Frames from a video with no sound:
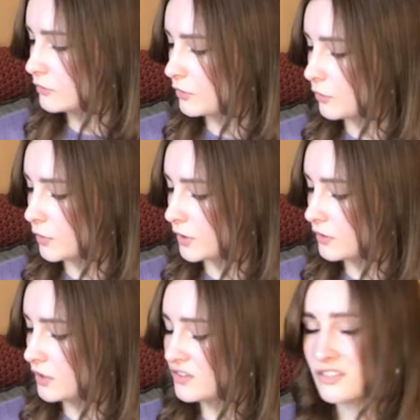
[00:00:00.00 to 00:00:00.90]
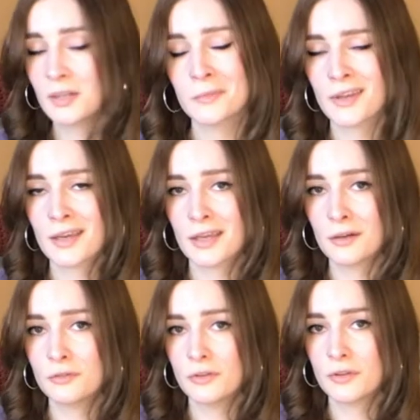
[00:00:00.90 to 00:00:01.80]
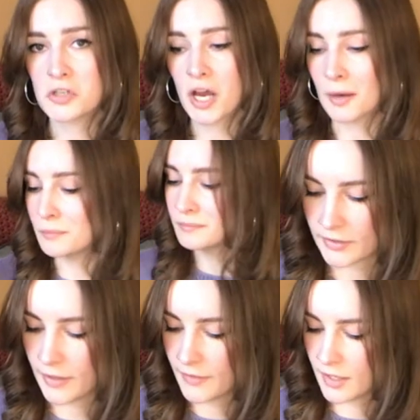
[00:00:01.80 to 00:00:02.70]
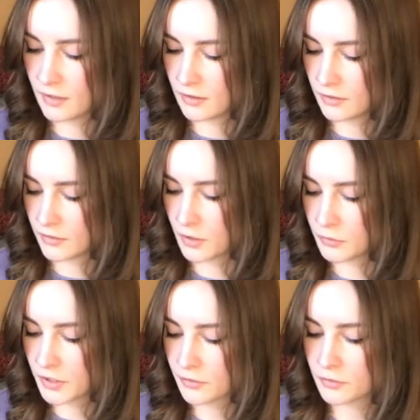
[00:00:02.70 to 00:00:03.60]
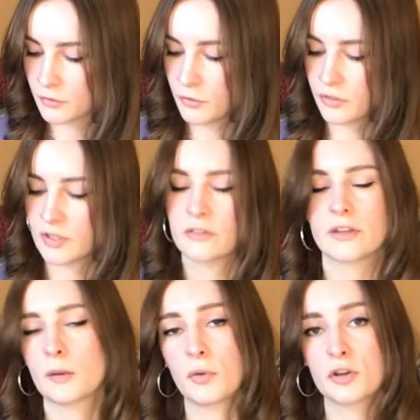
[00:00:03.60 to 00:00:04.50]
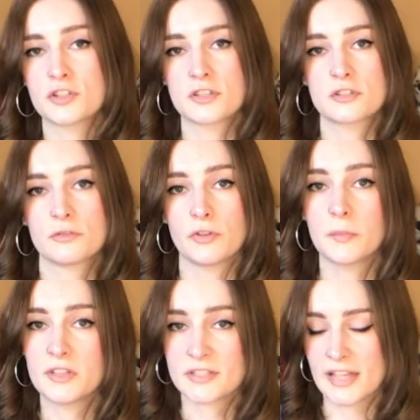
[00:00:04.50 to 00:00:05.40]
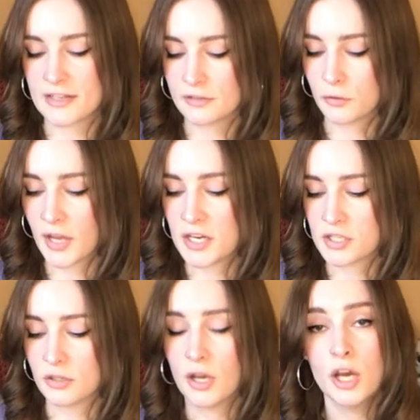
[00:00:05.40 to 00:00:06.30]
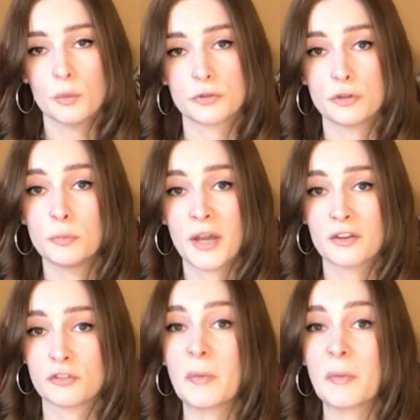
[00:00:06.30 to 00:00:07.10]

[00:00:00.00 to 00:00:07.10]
so this seems like it'll do the job. And then the only other two things that I purchased from this last location were 2 pairs of